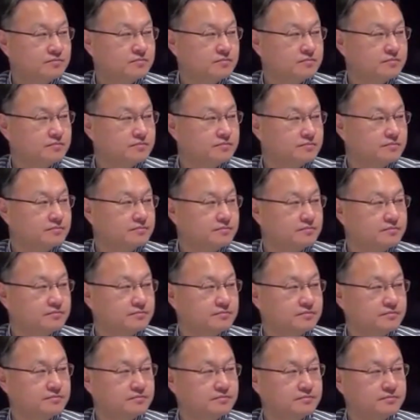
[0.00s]

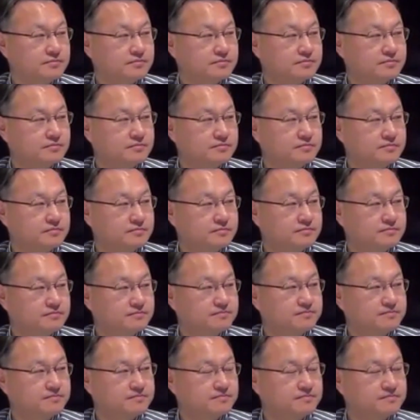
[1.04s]

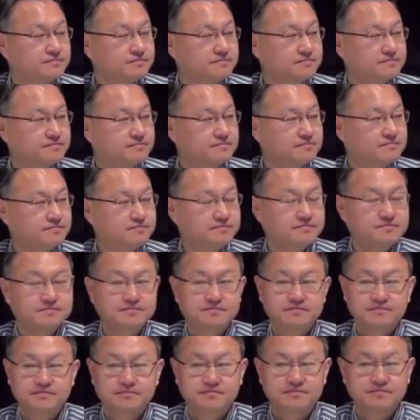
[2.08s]

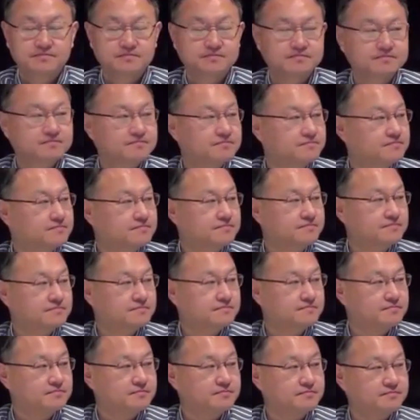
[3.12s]

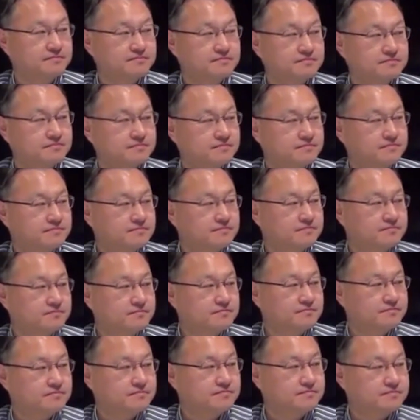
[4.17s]

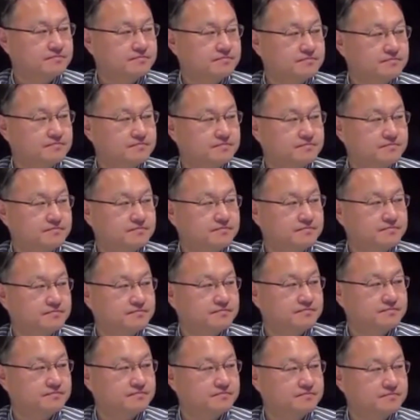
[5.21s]

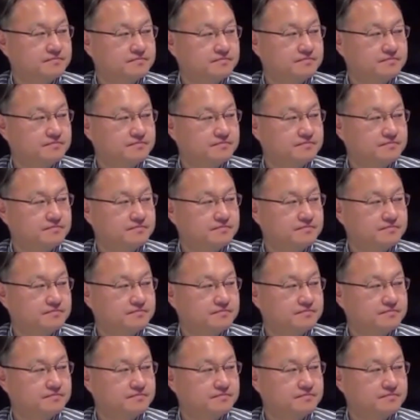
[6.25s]
This person isn't speaking.